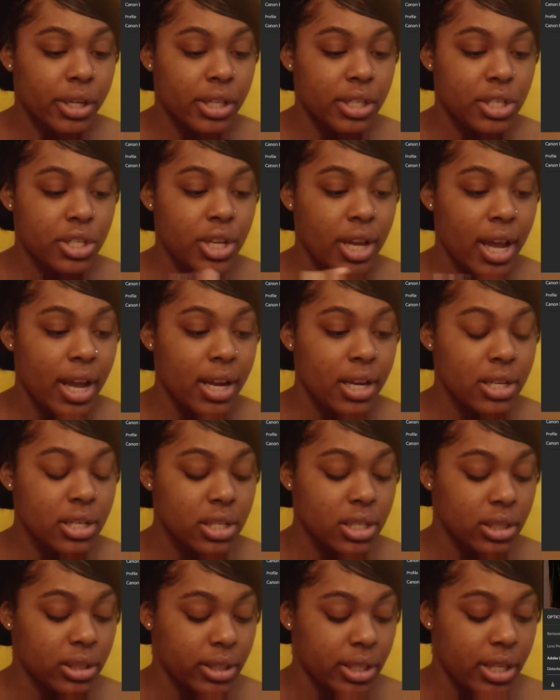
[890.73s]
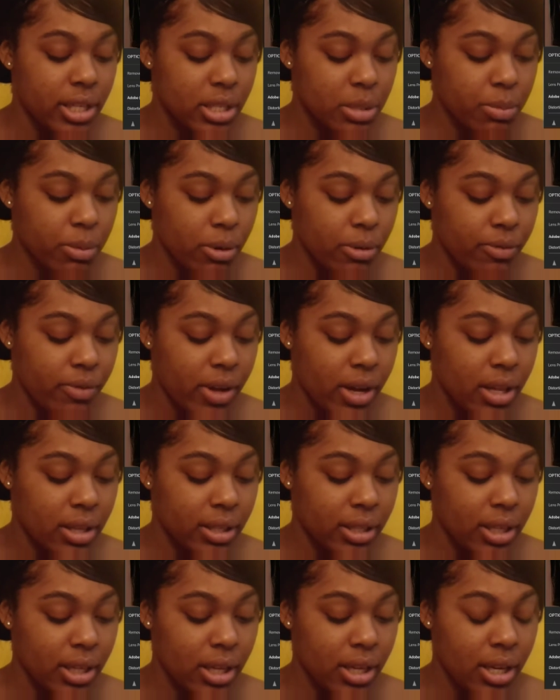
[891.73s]
gonna change the lens
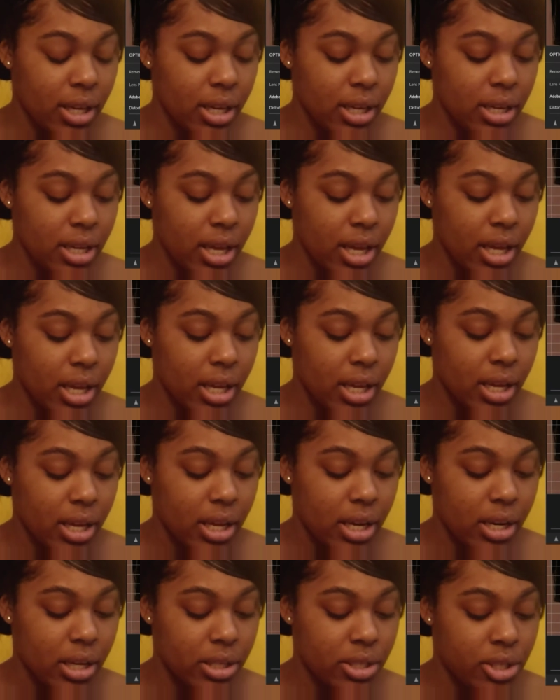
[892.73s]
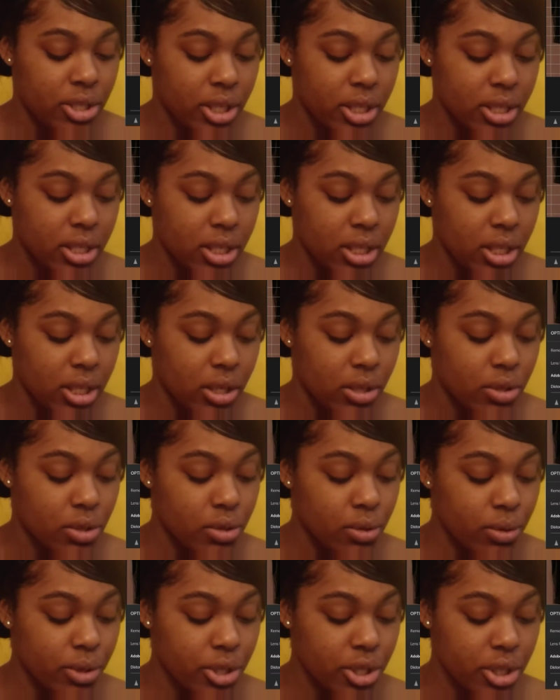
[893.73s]
profile again and adjust the
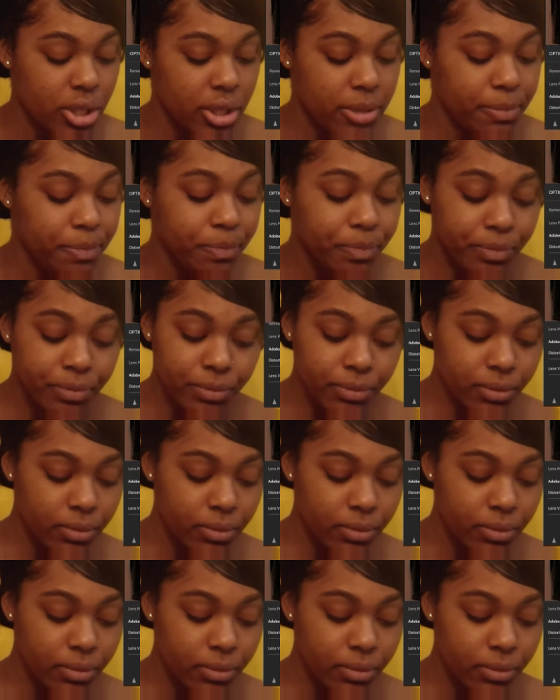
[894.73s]
absorption,